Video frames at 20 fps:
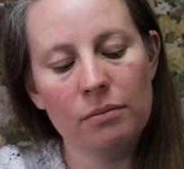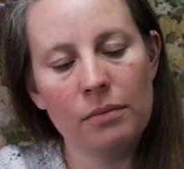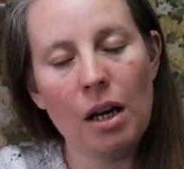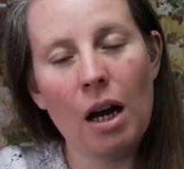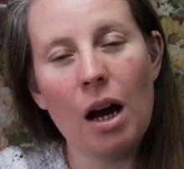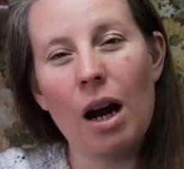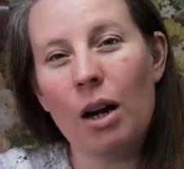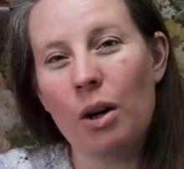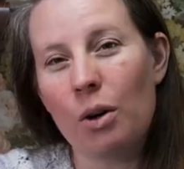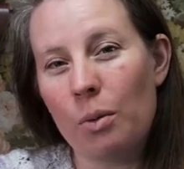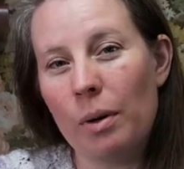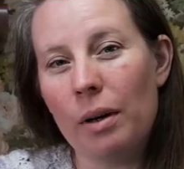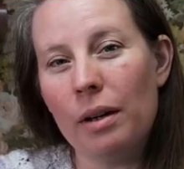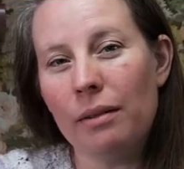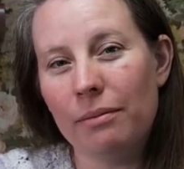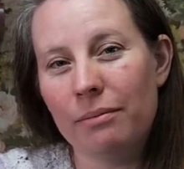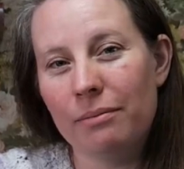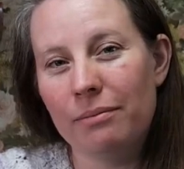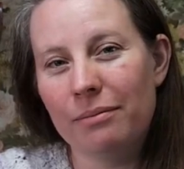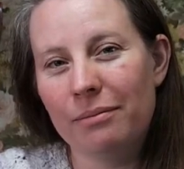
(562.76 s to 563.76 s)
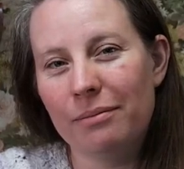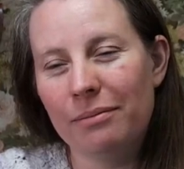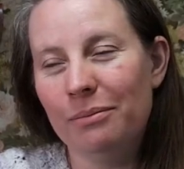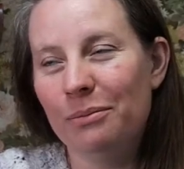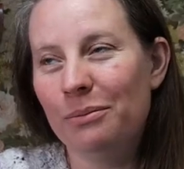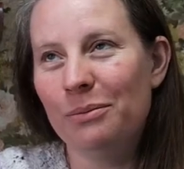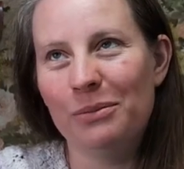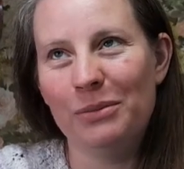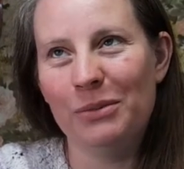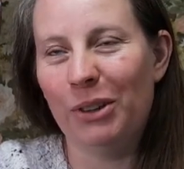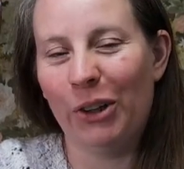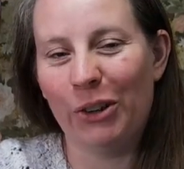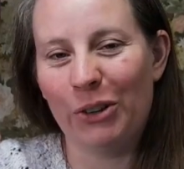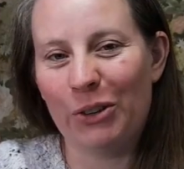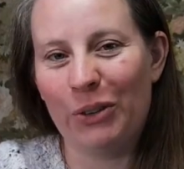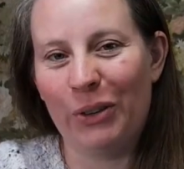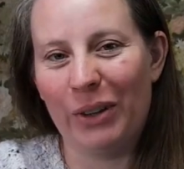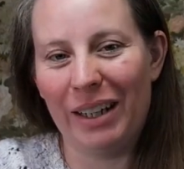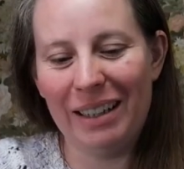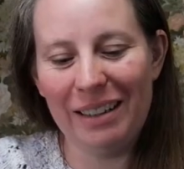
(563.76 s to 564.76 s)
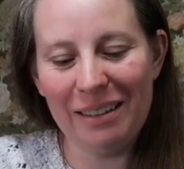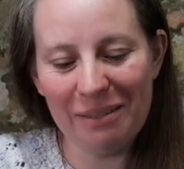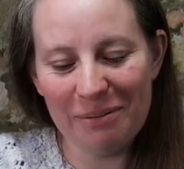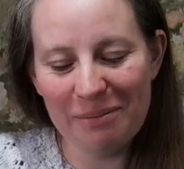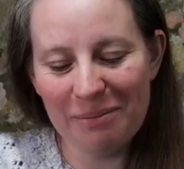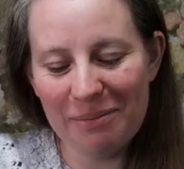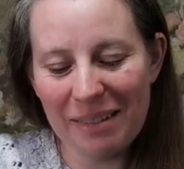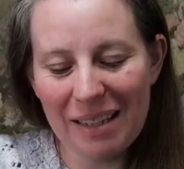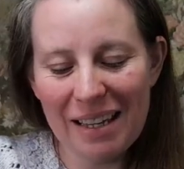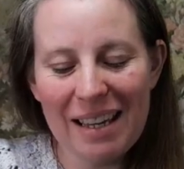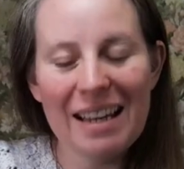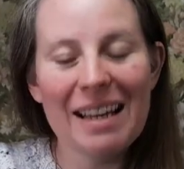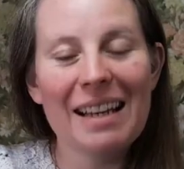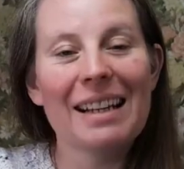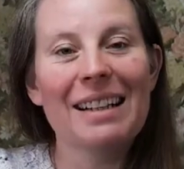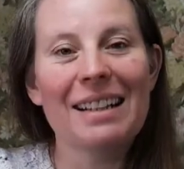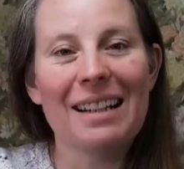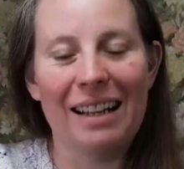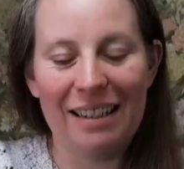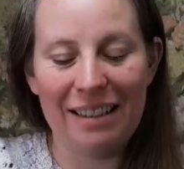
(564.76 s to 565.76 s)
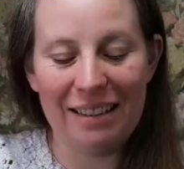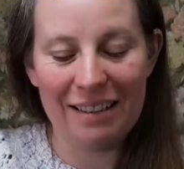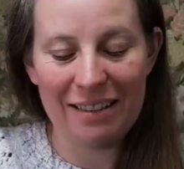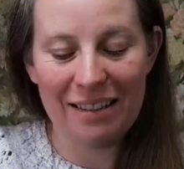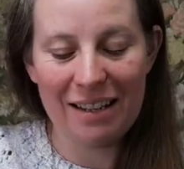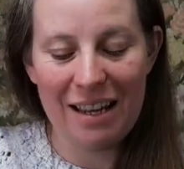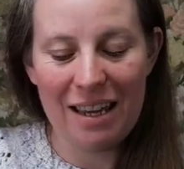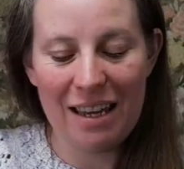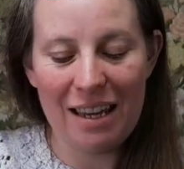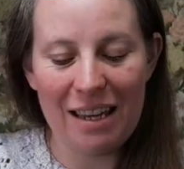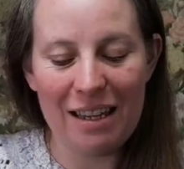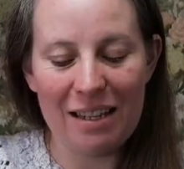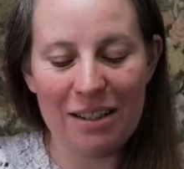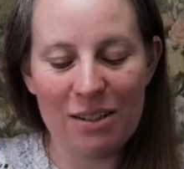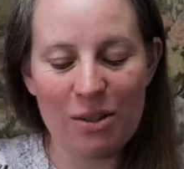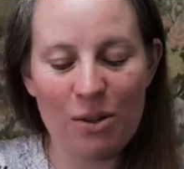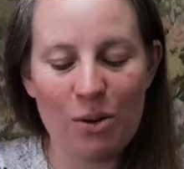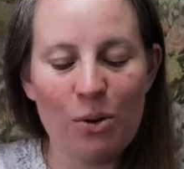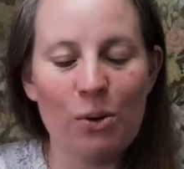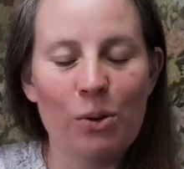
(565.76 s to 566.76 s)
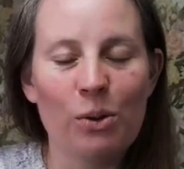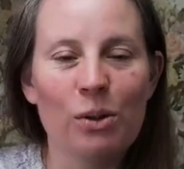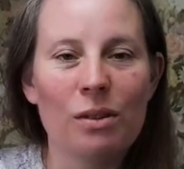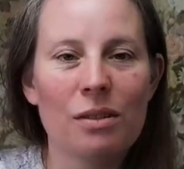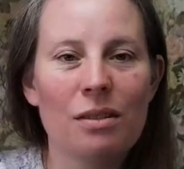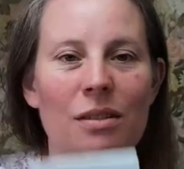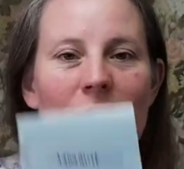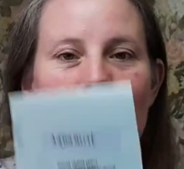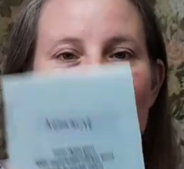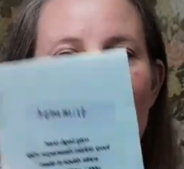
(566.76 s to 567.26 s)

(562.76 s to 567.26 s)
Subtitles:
aqua, not green, color is called